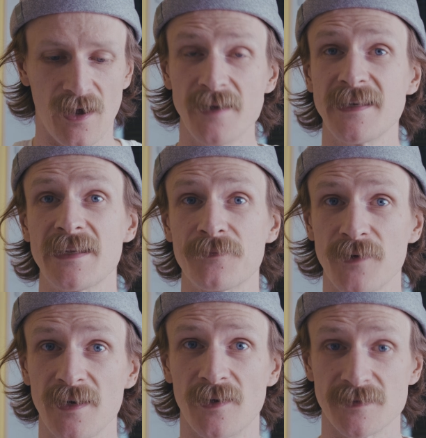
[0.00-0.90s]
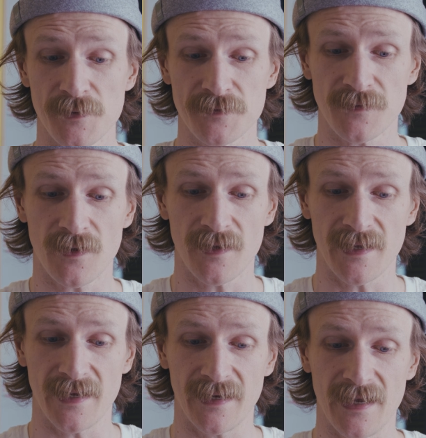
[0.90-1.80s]
didn't even realise I was
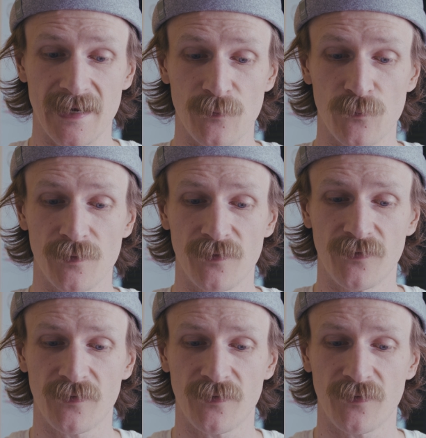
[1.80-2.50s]
flying and it was